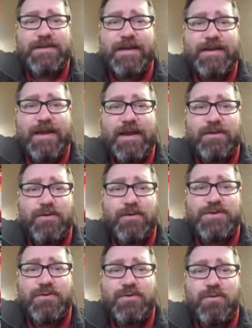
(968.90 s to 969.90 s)
like Night
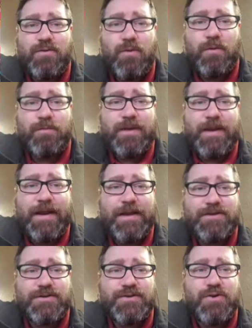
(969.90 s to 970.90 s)
Lords or Blood
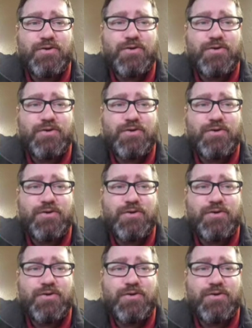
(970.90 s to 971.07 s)
Angels who